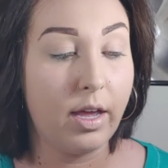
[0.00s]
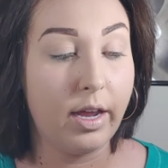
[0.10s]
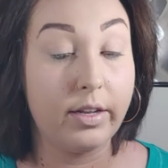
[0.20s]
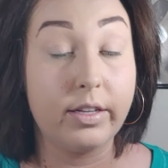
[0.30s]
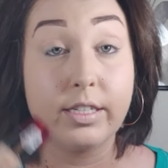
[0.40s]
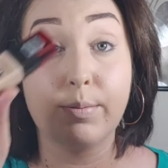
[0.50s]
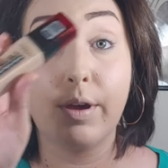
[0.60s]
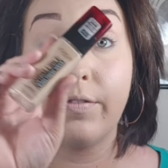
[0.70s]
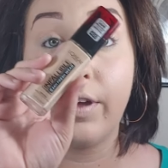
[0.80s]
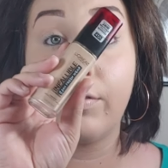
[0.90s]
And this is
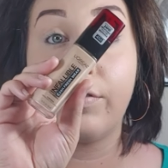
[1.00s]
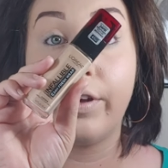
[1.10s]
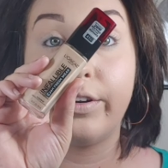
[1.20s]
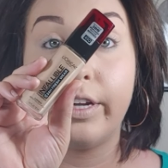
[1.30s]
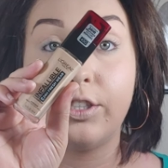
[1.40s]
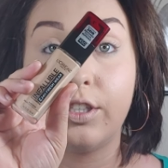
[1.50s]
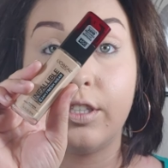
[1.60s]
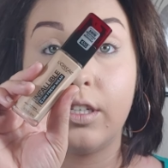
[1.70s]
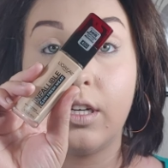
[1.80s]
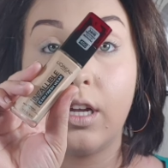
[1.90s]
my favorite
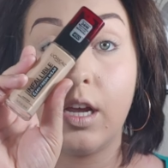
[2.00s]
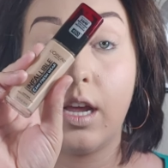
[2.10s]
foundation